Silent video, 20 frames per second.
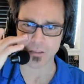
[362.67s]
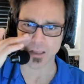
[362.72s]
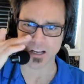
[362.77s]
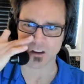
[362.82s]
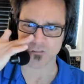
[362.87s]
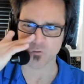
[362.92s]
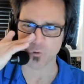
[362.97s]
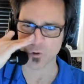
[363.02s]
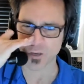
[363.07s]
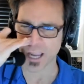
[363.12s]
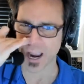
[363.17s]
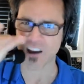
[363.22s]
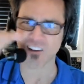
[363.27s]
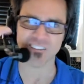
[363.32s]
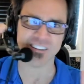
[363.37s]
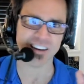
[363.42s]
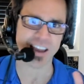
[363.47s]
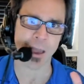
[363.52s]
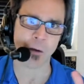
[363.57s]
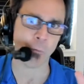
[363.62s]
like a
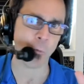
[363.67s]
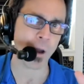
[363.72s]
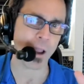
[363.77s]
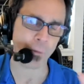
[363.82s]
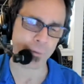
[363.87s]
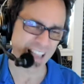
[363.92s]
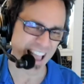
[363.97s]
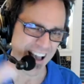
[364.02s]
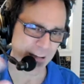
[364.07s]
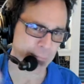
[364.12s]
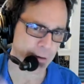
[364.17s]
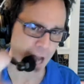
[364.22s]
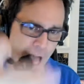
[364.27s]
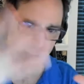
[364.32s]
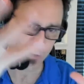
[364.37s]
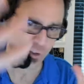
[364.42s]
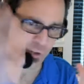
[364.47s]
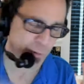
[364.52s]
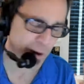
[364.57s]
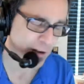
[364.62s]
voyeur in that way. We have
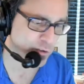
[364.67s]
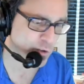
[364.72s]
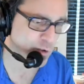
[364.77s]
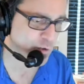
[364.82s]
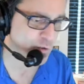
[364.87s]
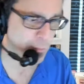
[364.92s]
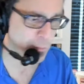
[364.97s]
binoculars, but I don't use them